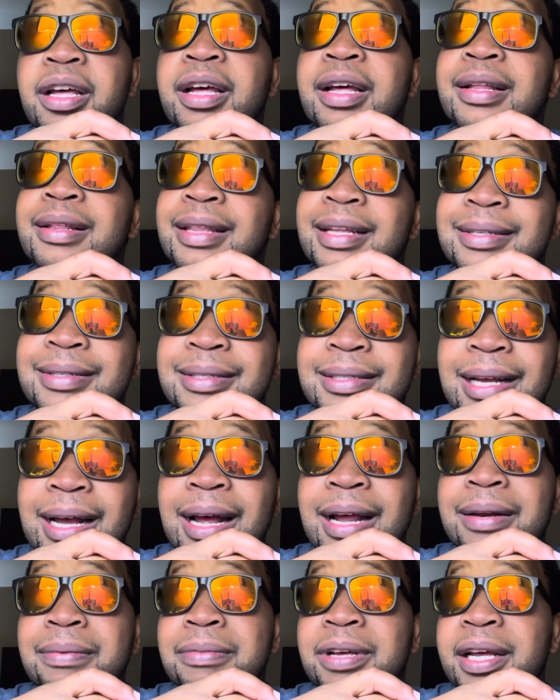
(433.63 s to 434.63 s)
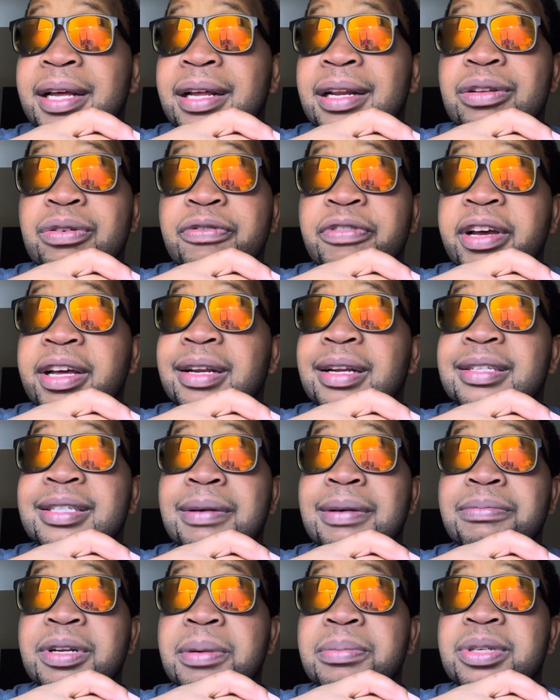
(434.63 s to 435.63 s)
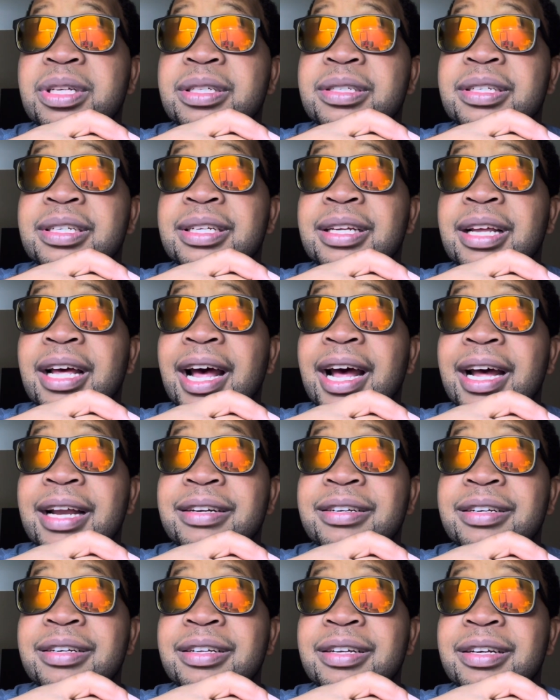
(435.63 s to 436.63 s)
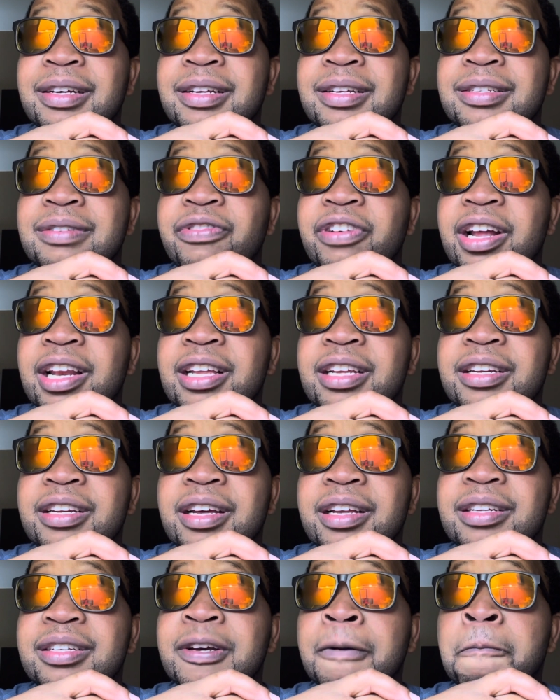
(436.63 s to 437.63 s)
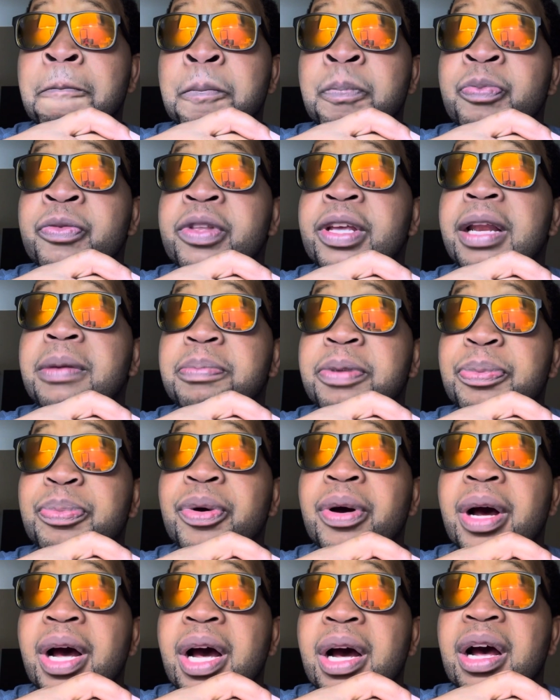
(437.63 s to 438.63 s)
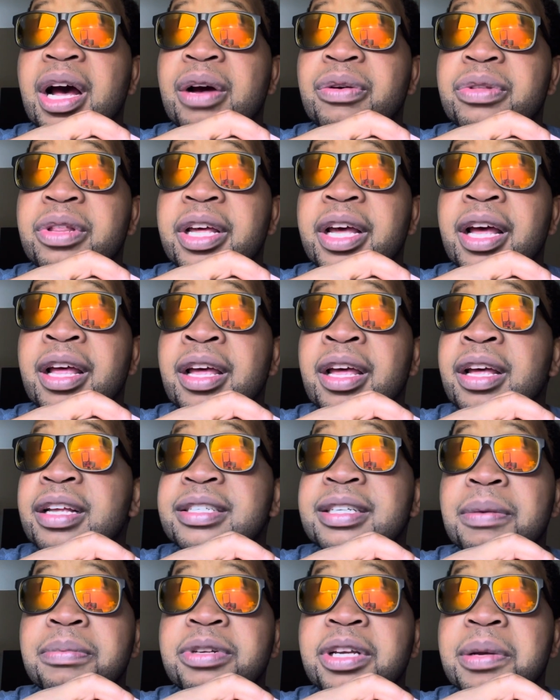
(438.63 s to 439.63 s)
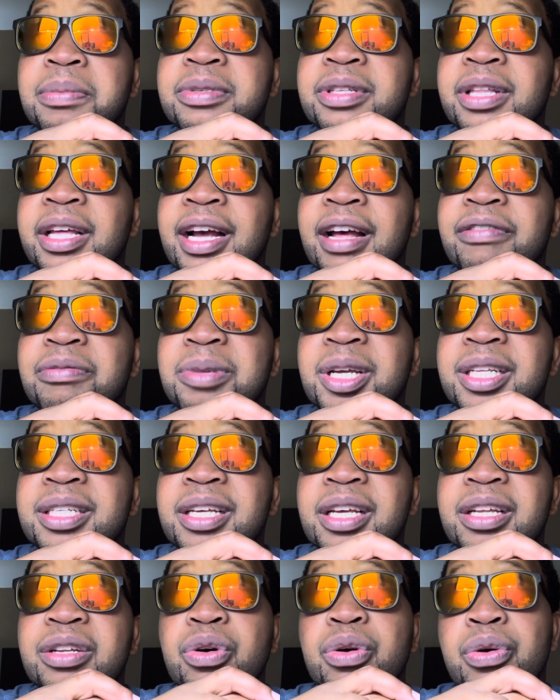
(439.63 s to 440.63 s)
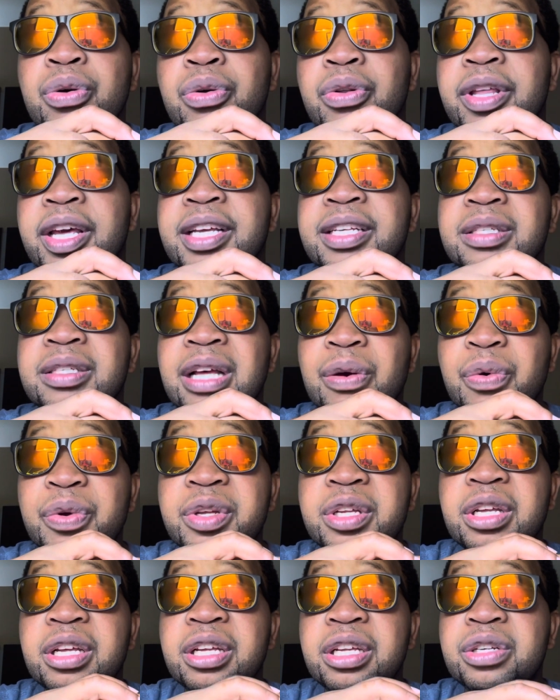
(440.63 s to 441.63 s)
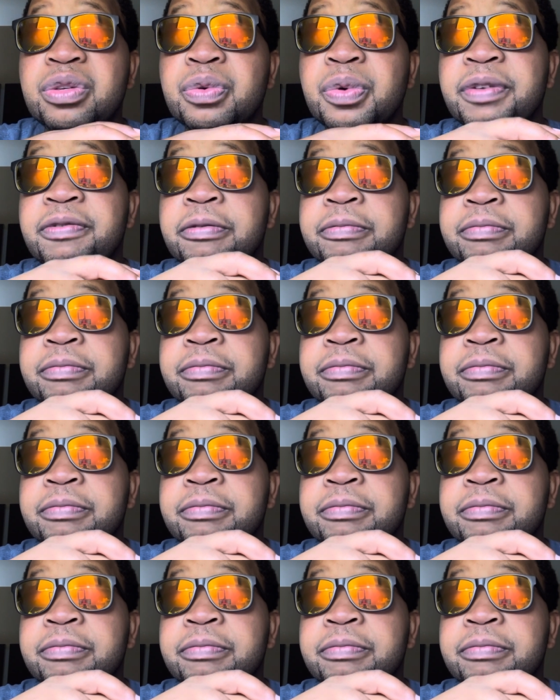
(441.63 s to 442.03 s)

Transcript: the sun, man. You find sometimes it's 100 degrees Fahrenheit, and people are out there. Sometimes the government said, oh, there is a heat wave,